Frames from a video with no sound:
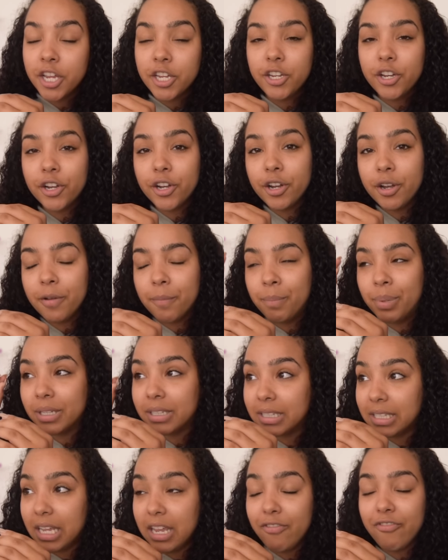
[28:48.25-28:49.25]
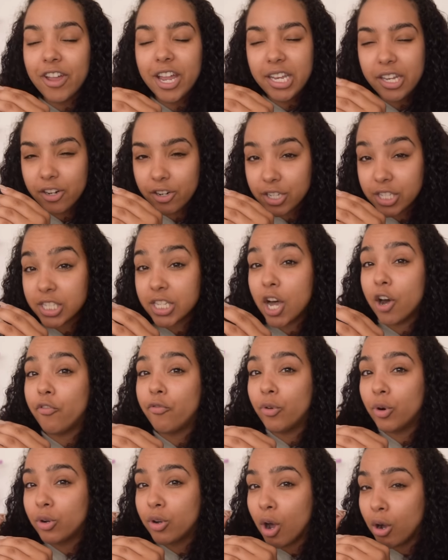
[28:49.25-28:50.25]
Your belief in
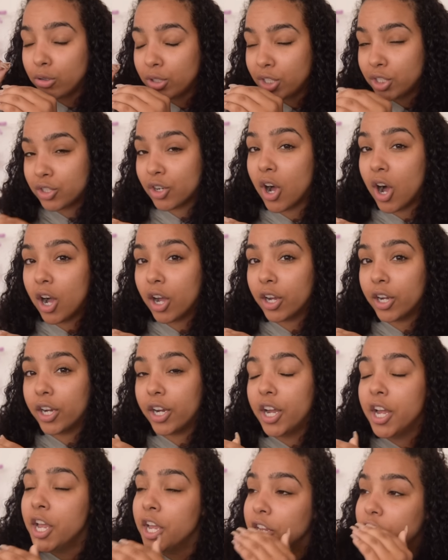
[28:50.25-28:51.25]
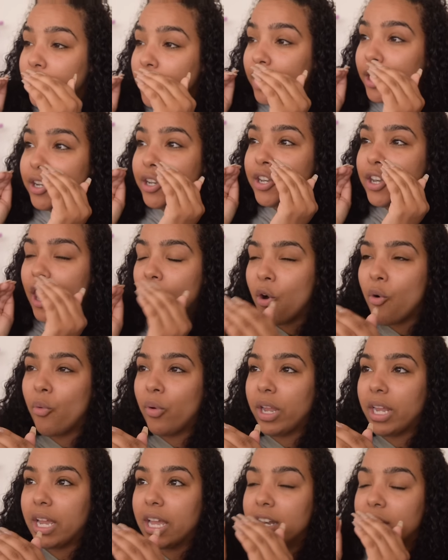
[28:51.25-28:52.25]
yourself will go stronger. Your
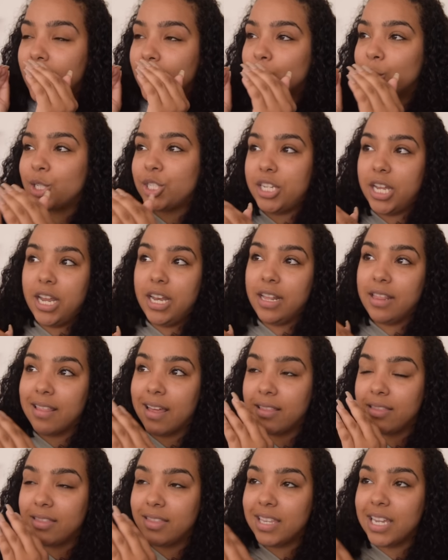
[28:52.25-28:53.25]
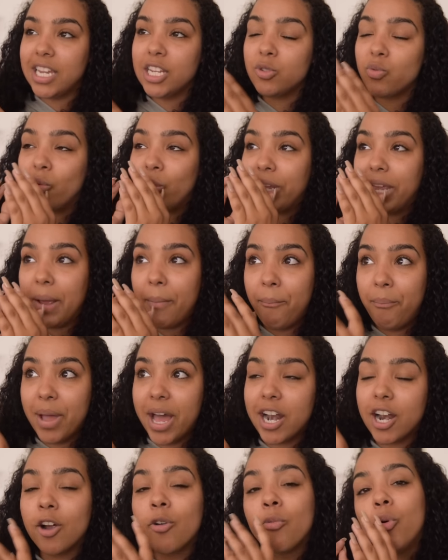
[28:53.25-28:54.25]
knowing and understanding that things will get
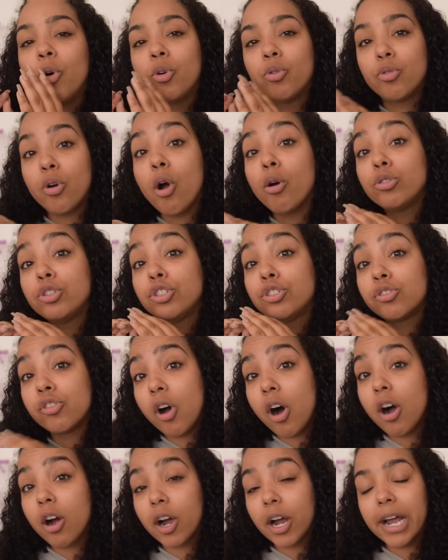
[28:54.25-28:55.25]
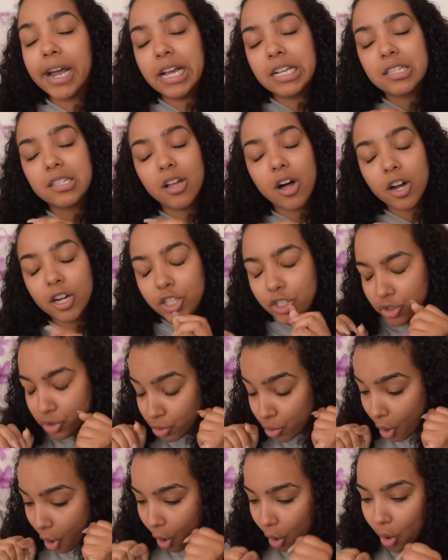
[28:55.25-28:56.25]
better will grow stronger as long as
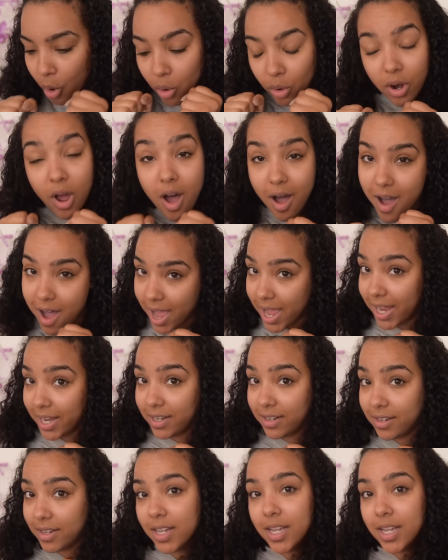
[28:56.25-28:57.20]
you hold on